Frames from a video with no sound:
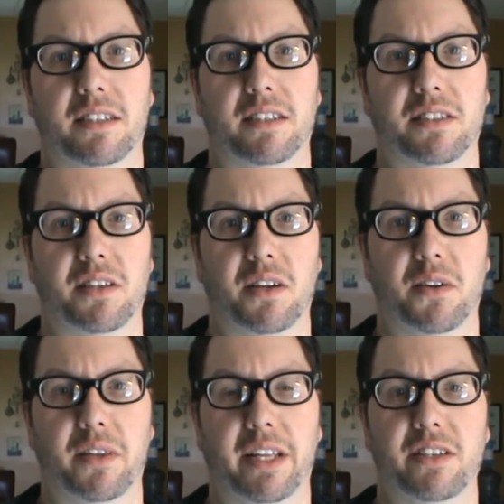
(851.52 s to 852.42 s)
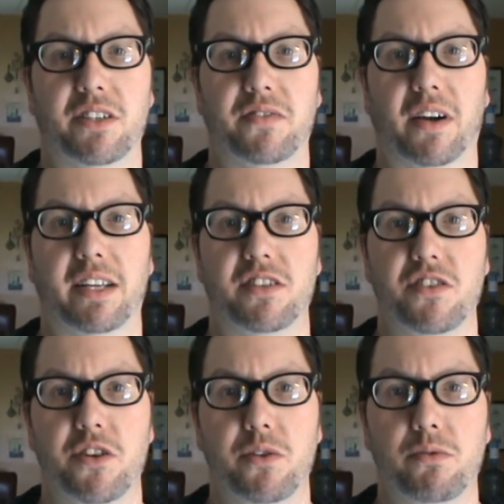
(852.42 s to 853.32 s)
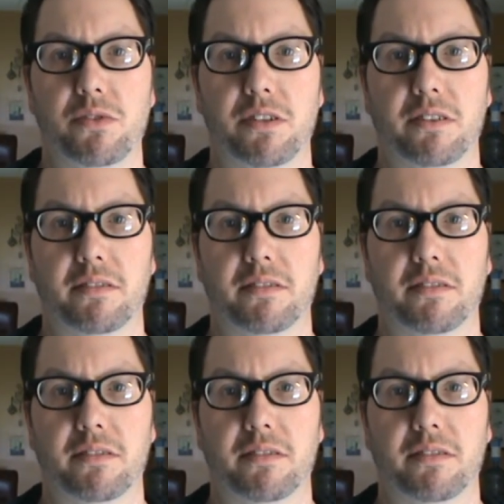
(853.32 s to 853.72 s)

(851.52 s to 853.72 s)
So then she finds Newt,